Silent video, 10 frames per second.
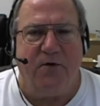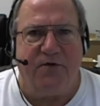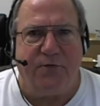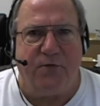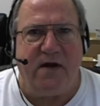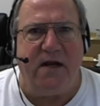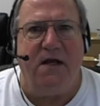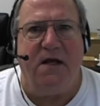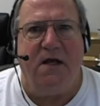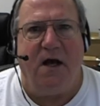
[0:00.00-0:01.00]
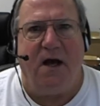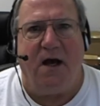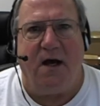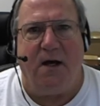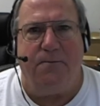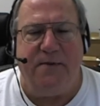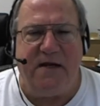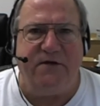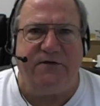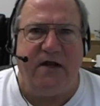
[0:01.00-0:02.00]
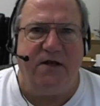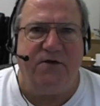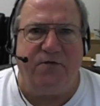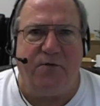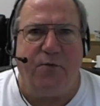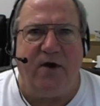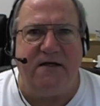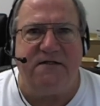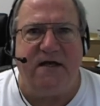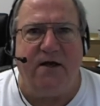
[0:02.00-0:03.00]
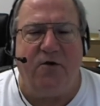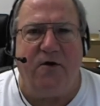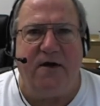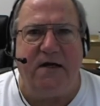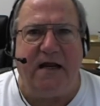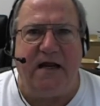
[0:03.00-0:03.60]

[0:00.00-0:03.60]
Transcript: 3, uh, B stands for Braze alloy,